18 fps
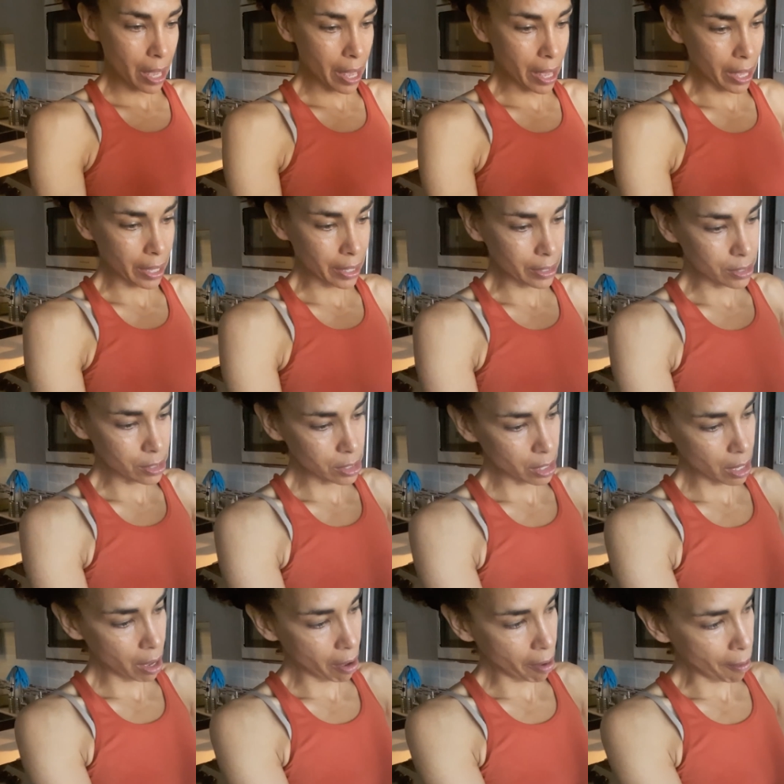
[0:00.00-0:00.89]

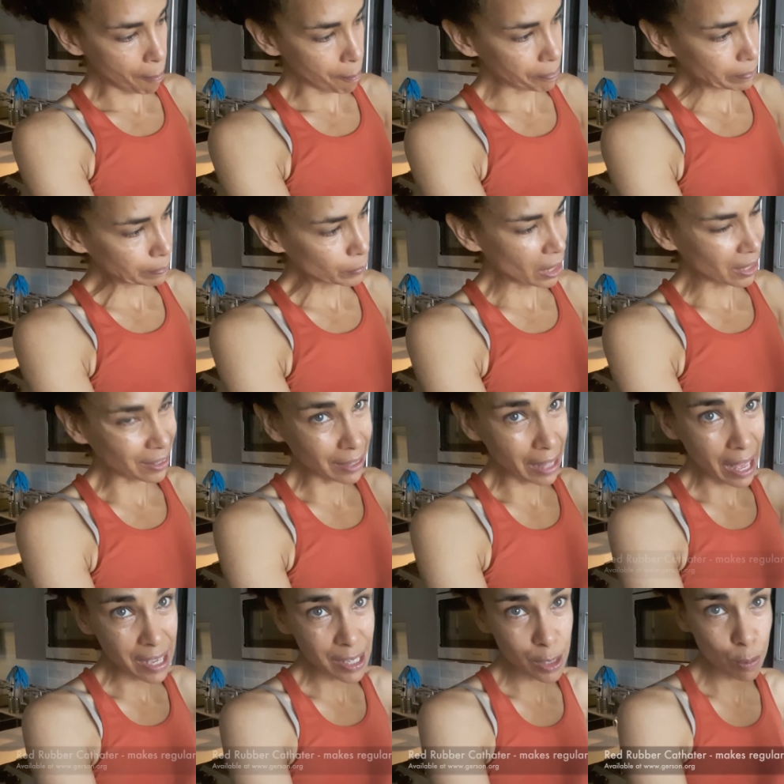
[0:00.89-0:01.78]
And a
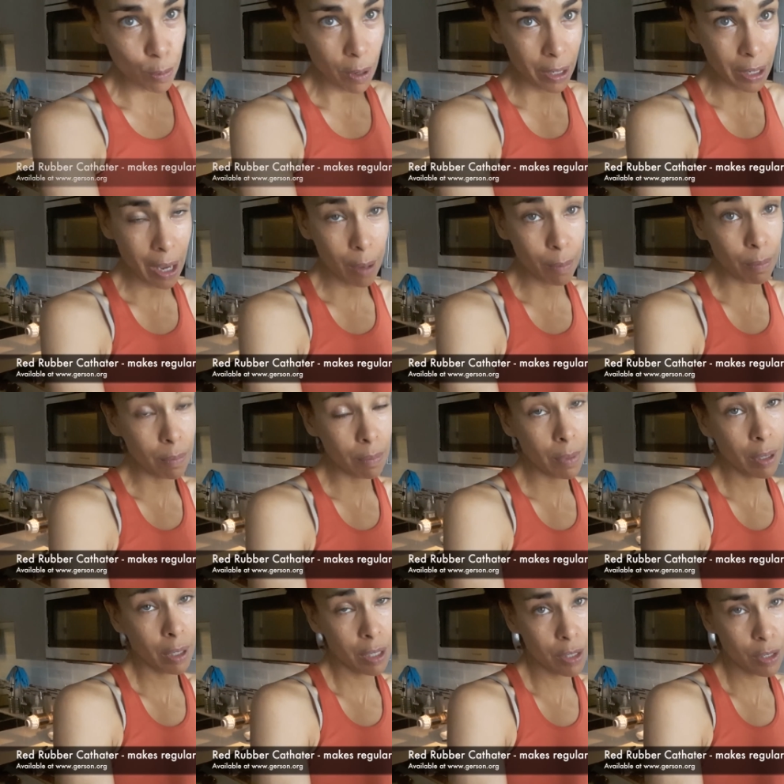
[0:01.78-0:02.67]
glass one
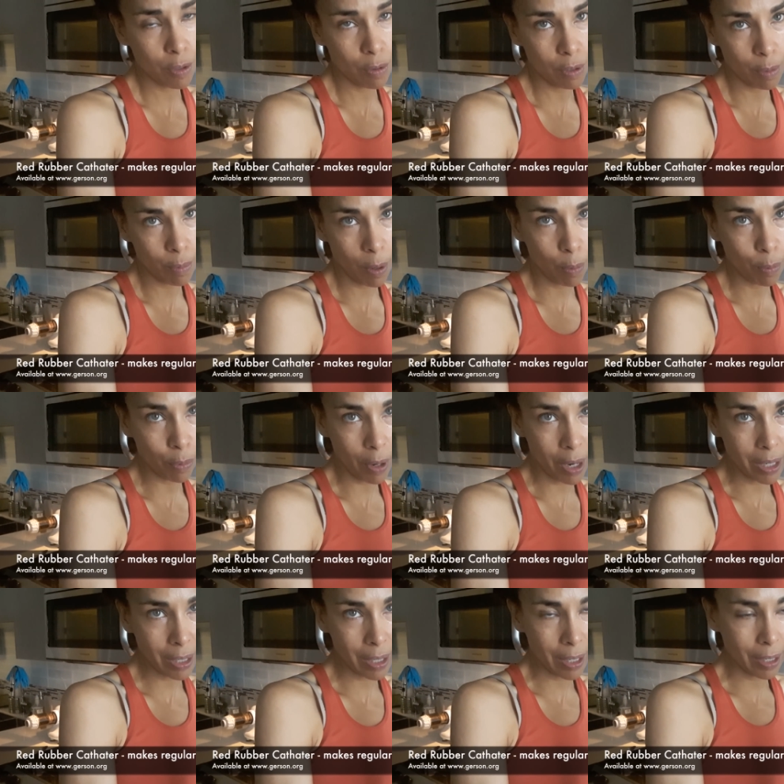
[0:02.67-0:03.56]
I'm concerned about
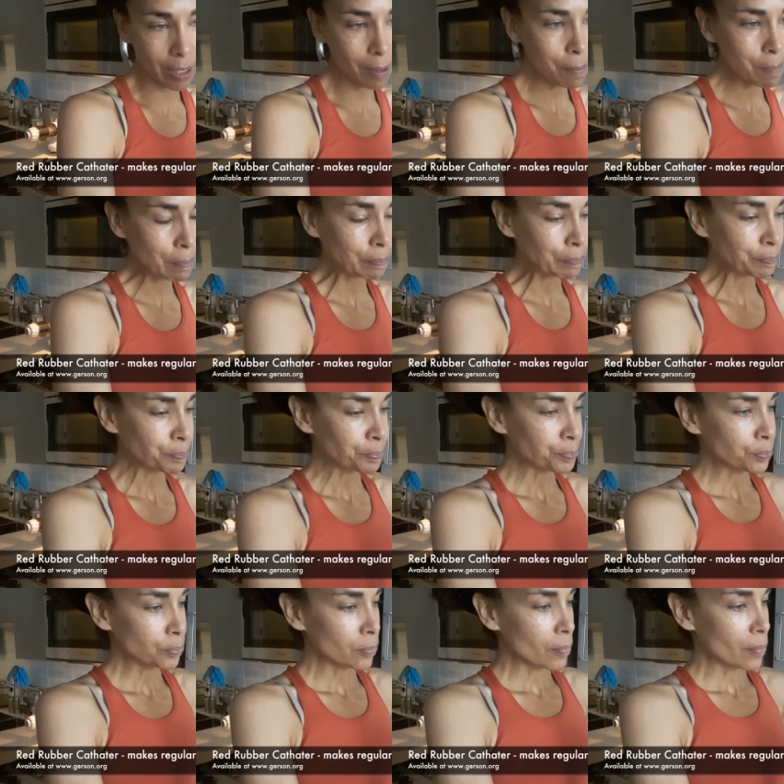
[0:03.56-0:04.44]
breaking.
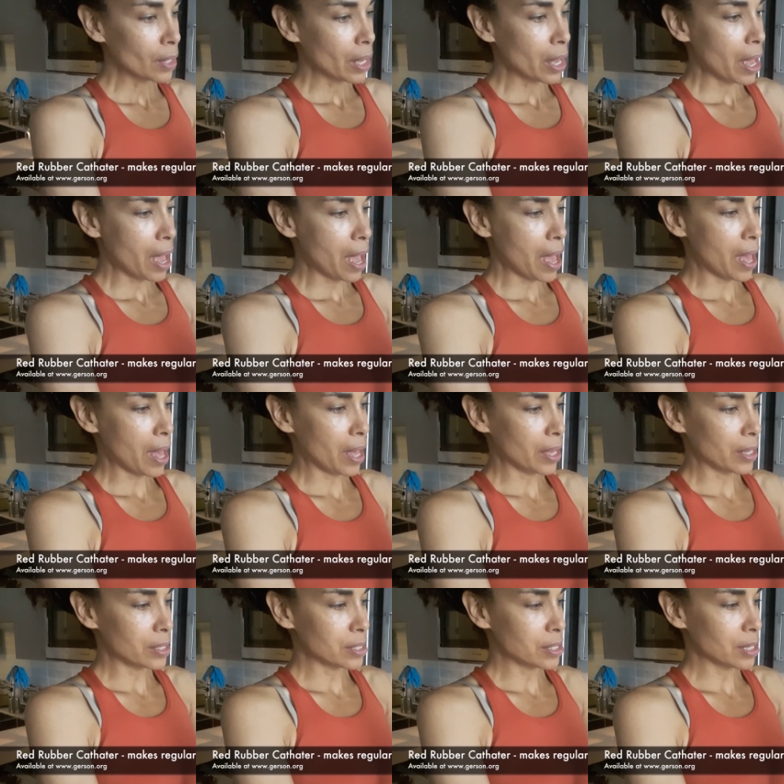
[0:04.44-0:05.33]

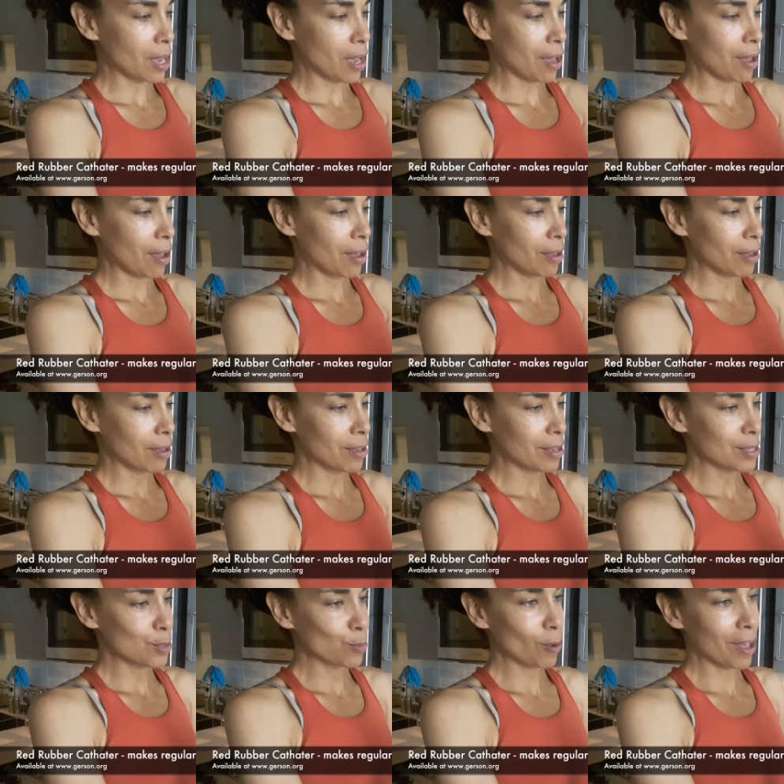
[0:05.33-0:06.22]
And
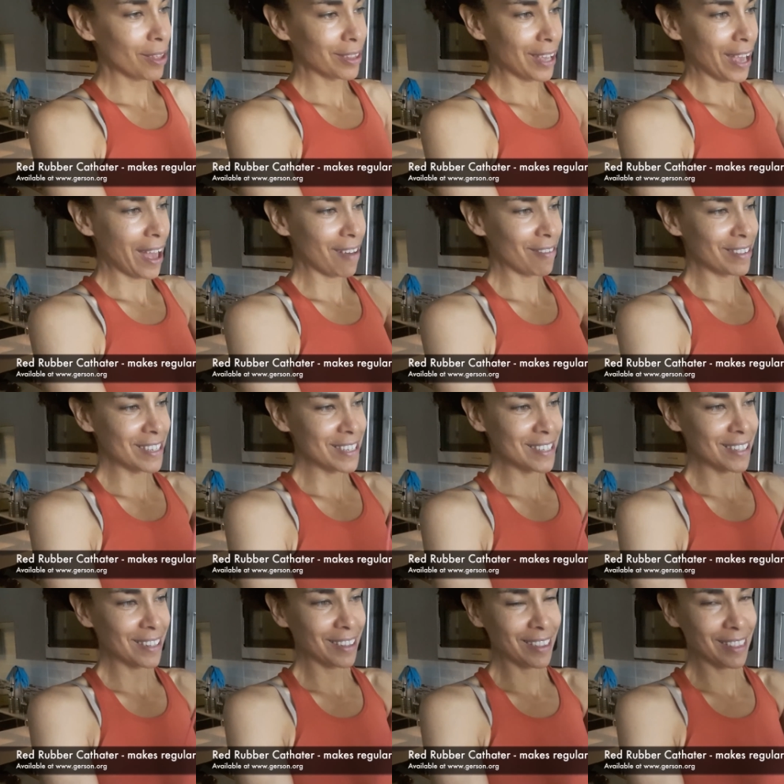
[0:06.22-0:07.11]
as well, they have
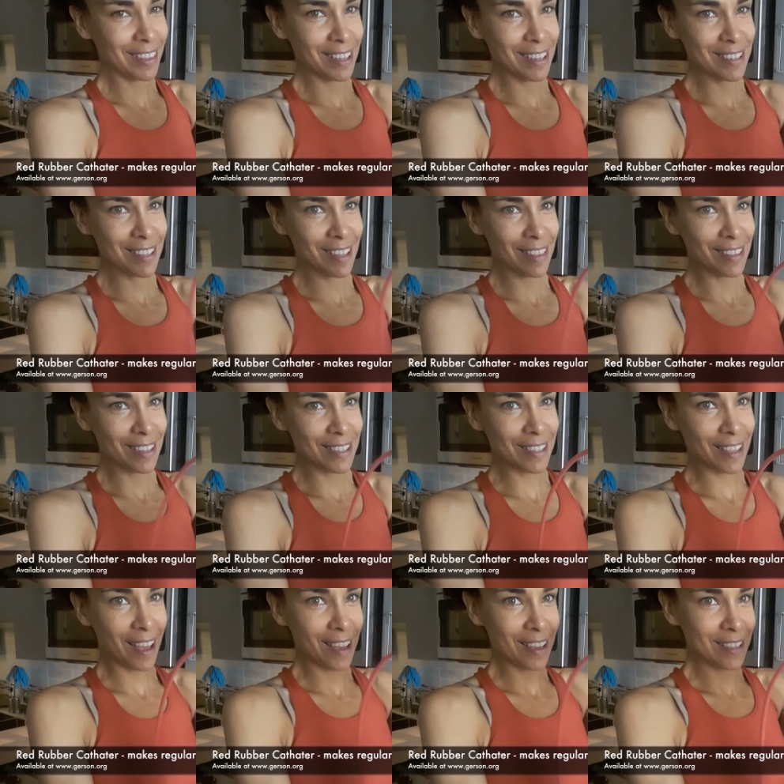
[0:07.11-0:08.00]
these little things on the
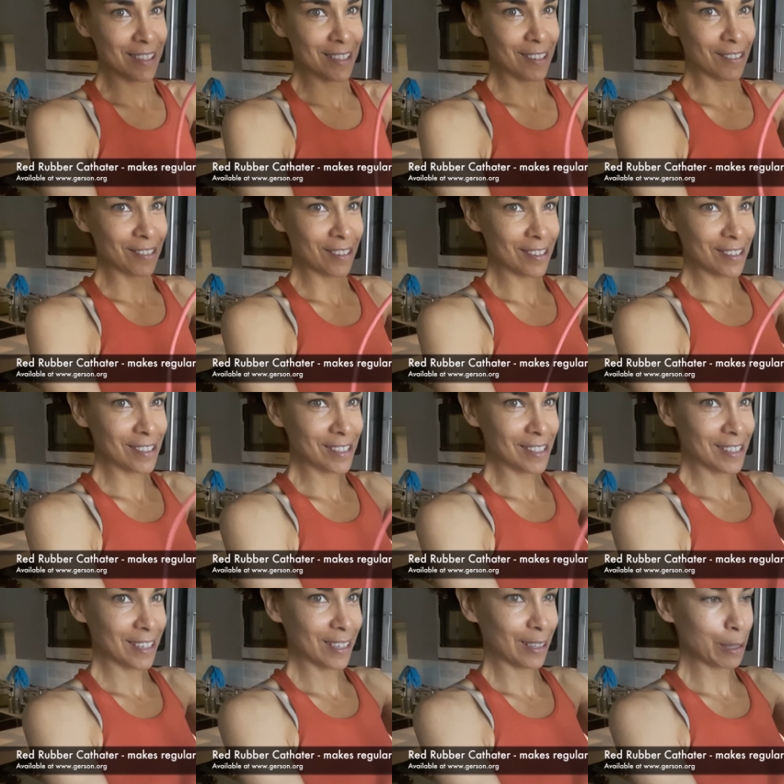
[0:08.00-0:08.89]
side so you can
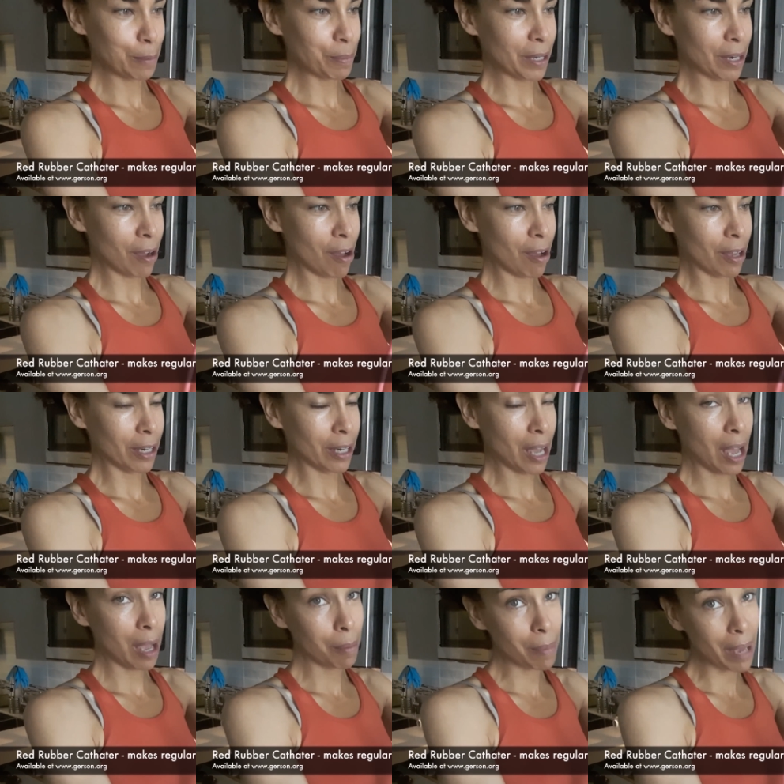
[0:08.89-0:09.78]
just clip it
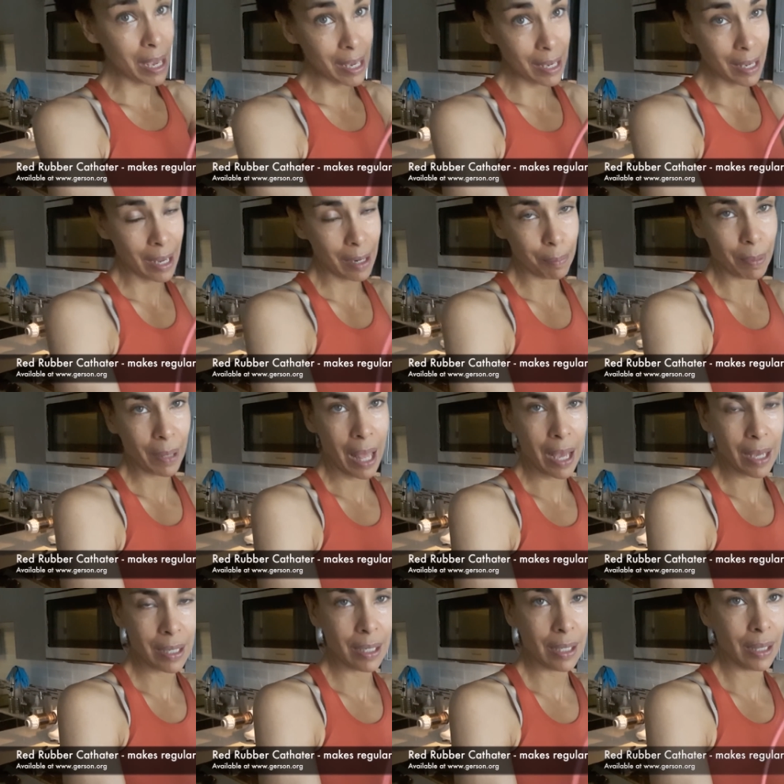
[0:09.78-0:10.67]
on. I may get a
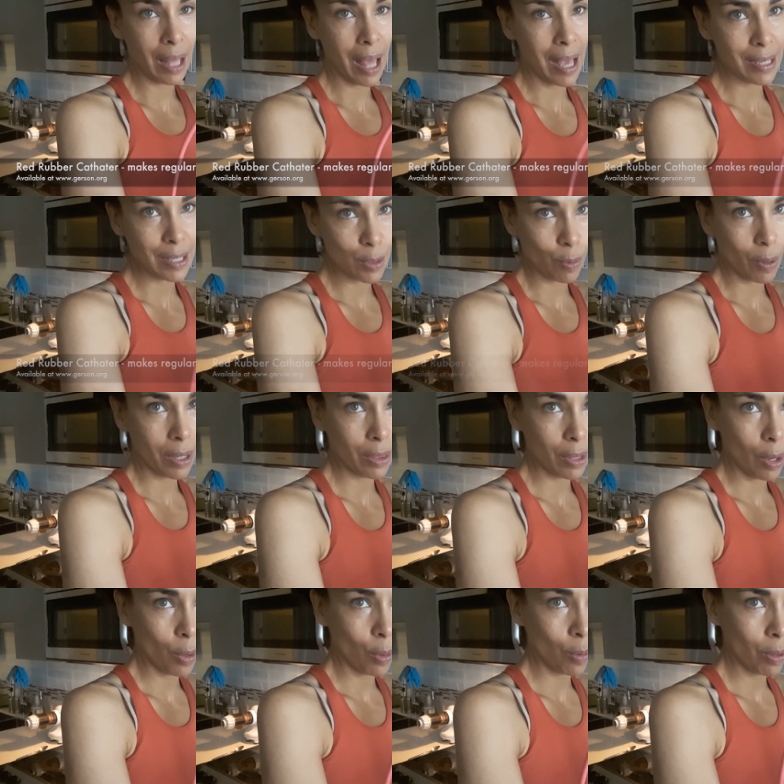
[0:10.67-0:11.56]
black glass
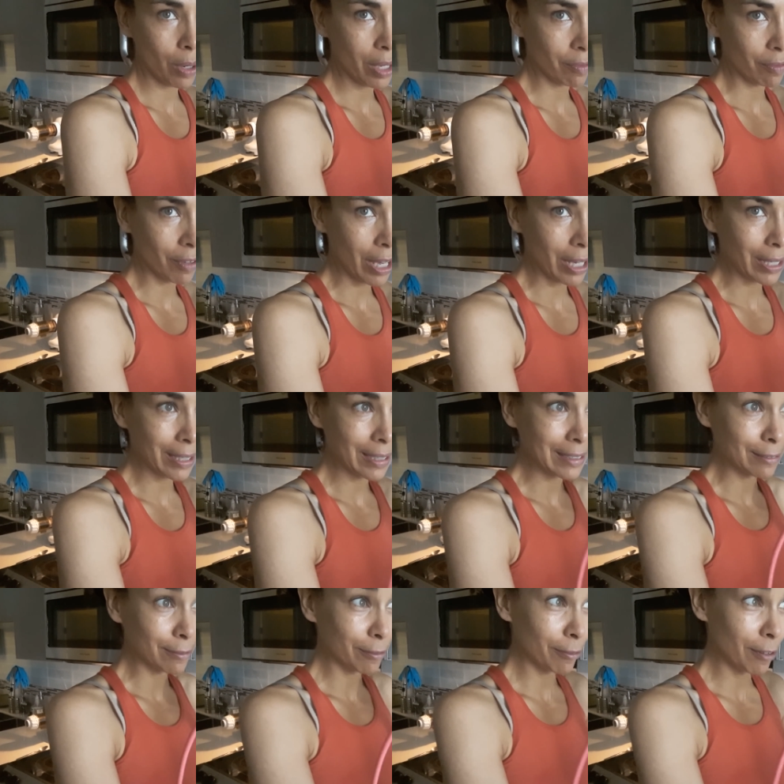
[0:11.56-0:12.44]
one though if I
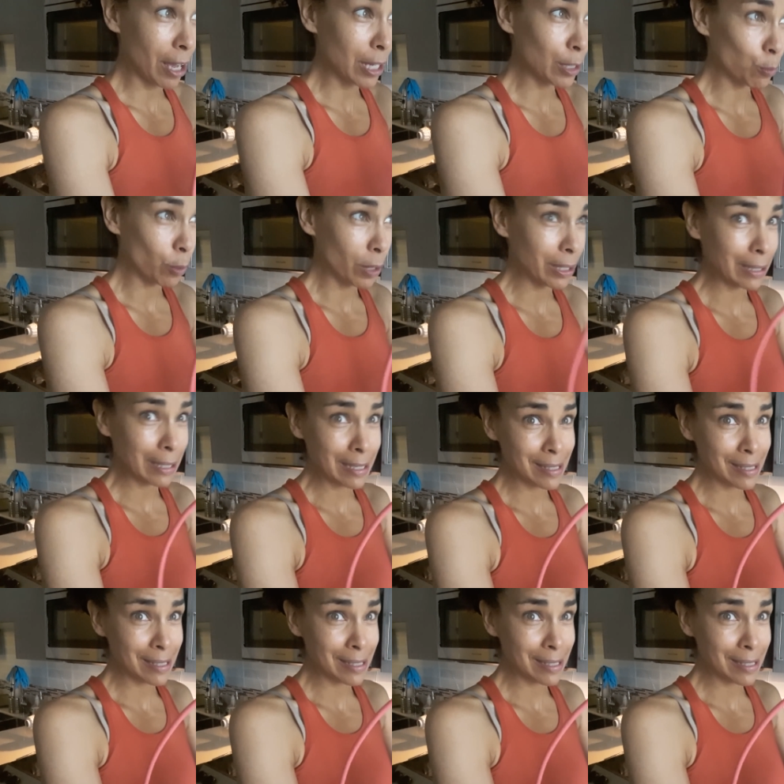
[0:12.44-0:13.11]
can find one